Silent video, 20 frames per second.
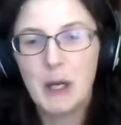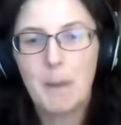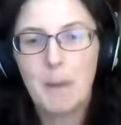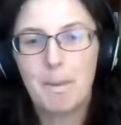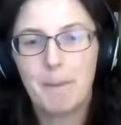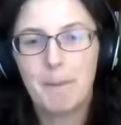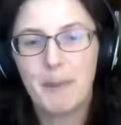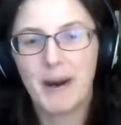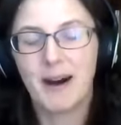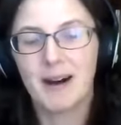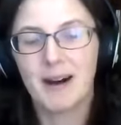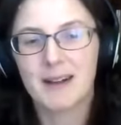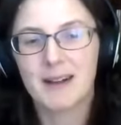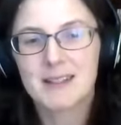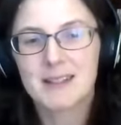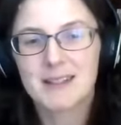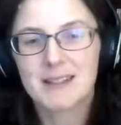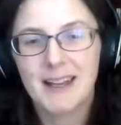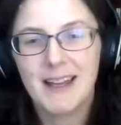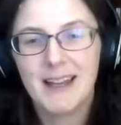
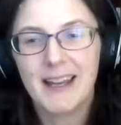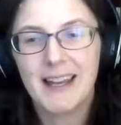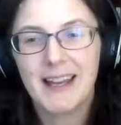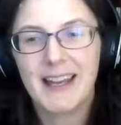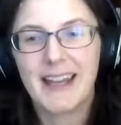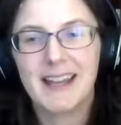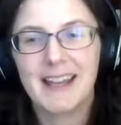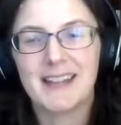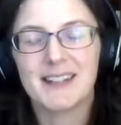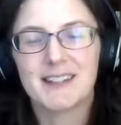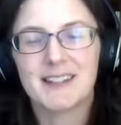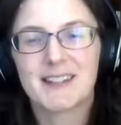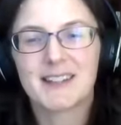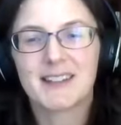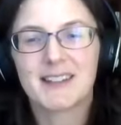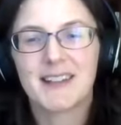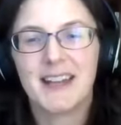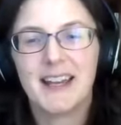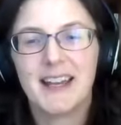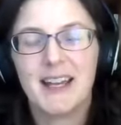But
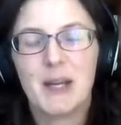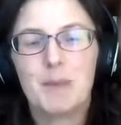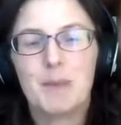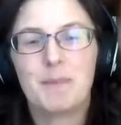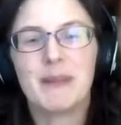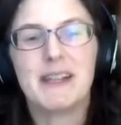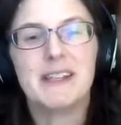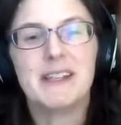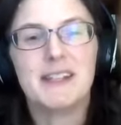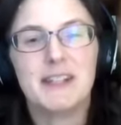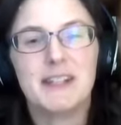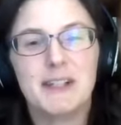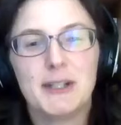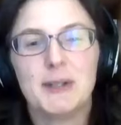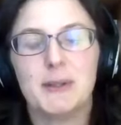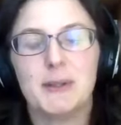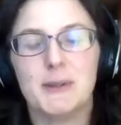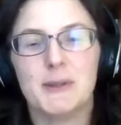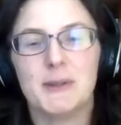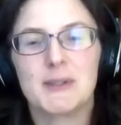it's been
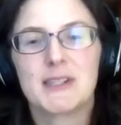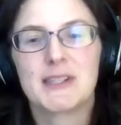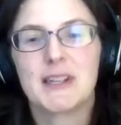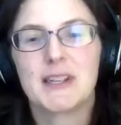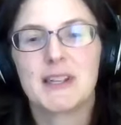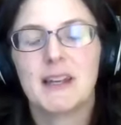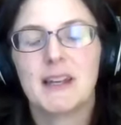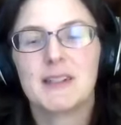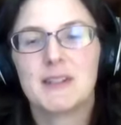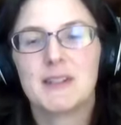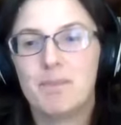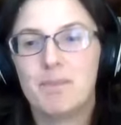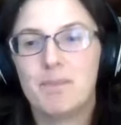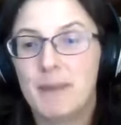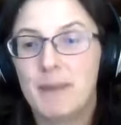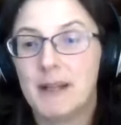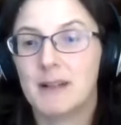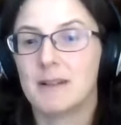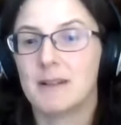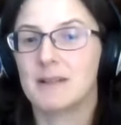used to
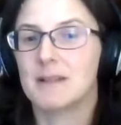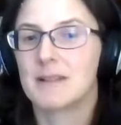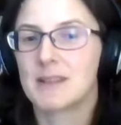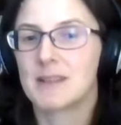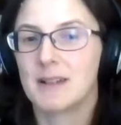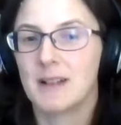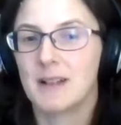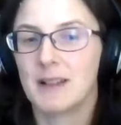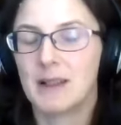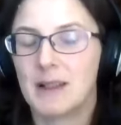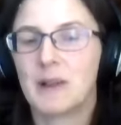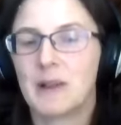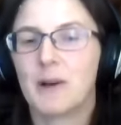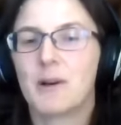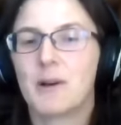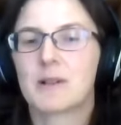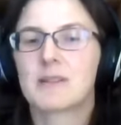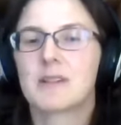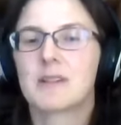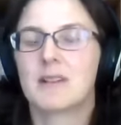build a
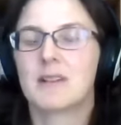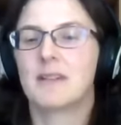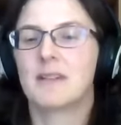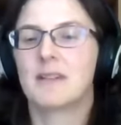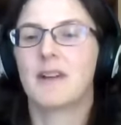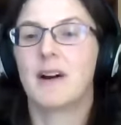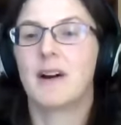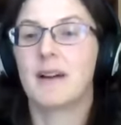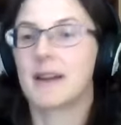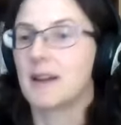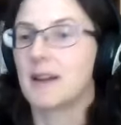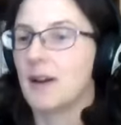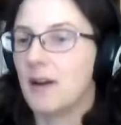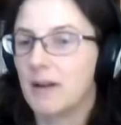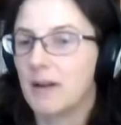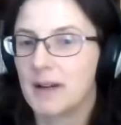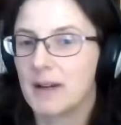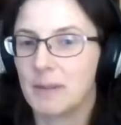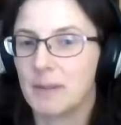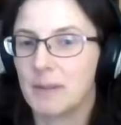lot of
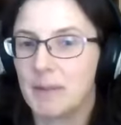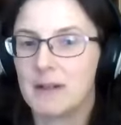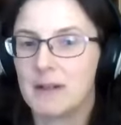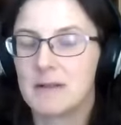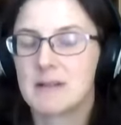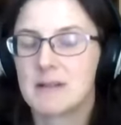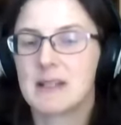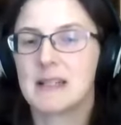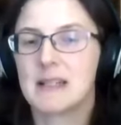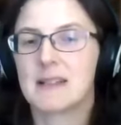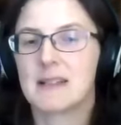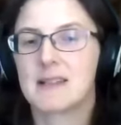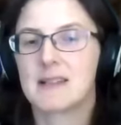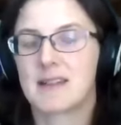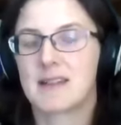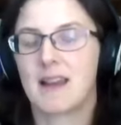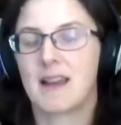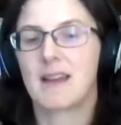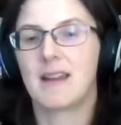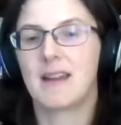iconic buildings,
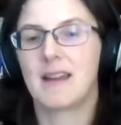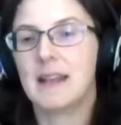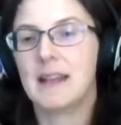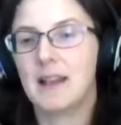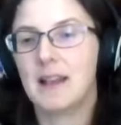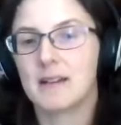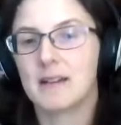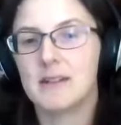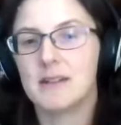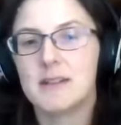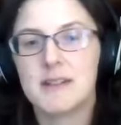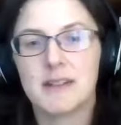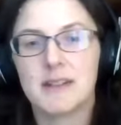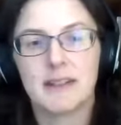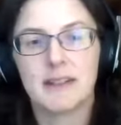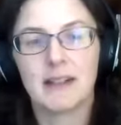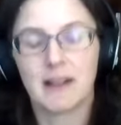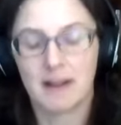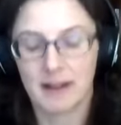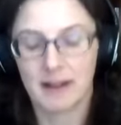say in
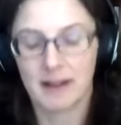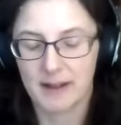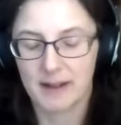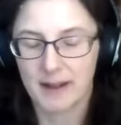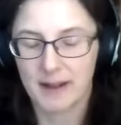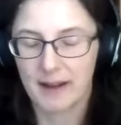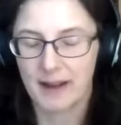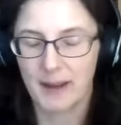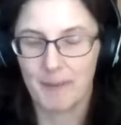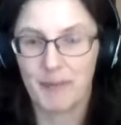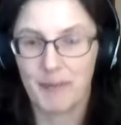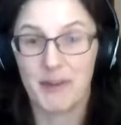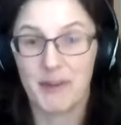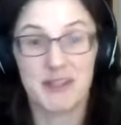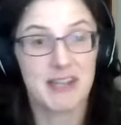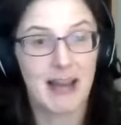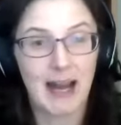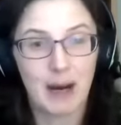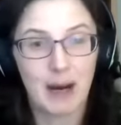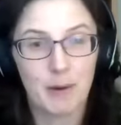London, like the
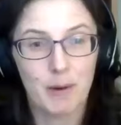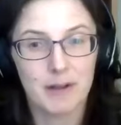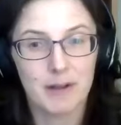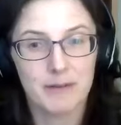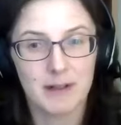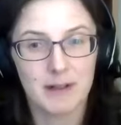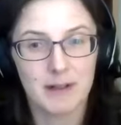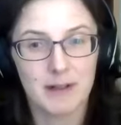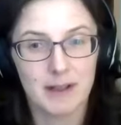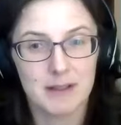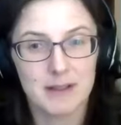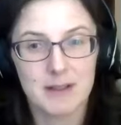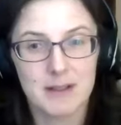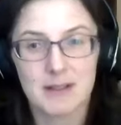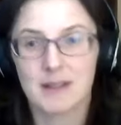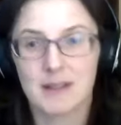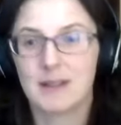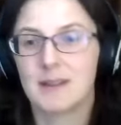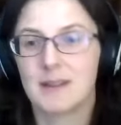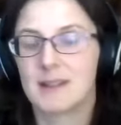Tower of
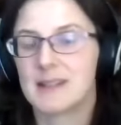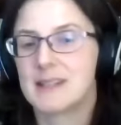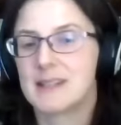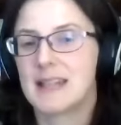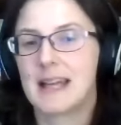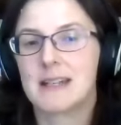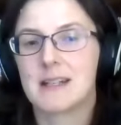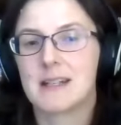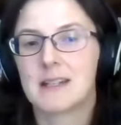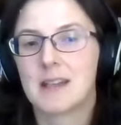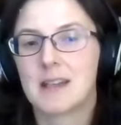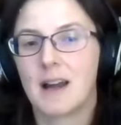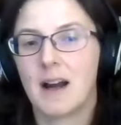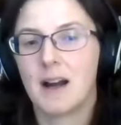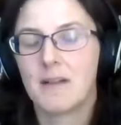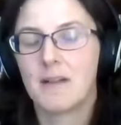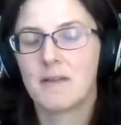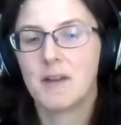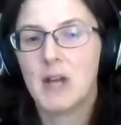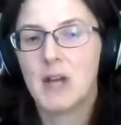London, the
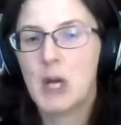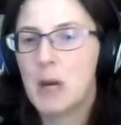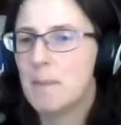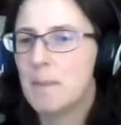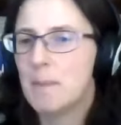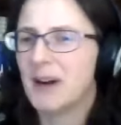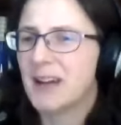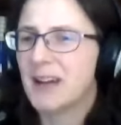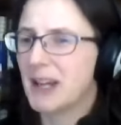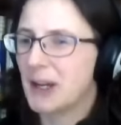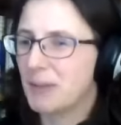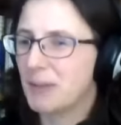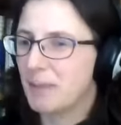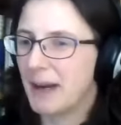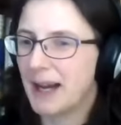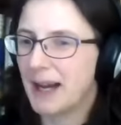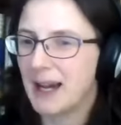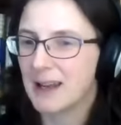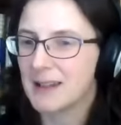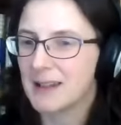Cenotaph, Buckingham
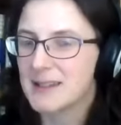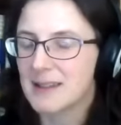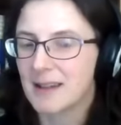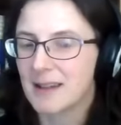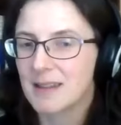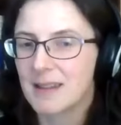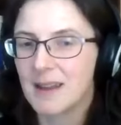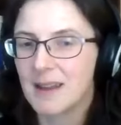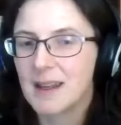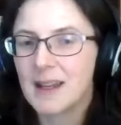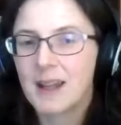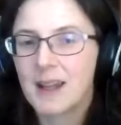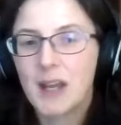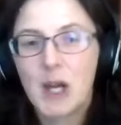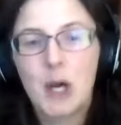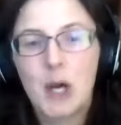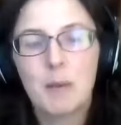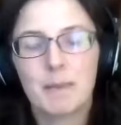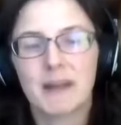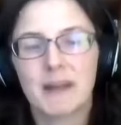Palace, I think,
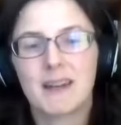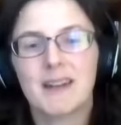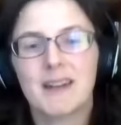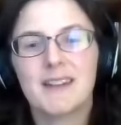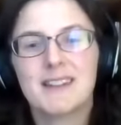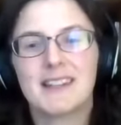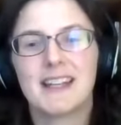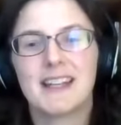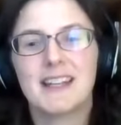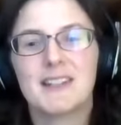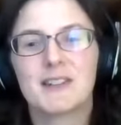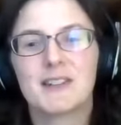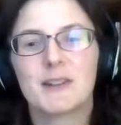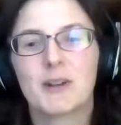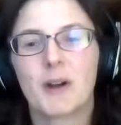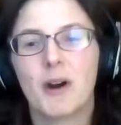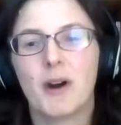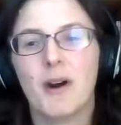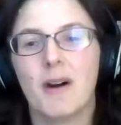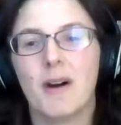because it has
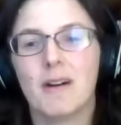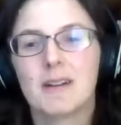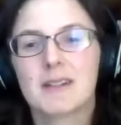got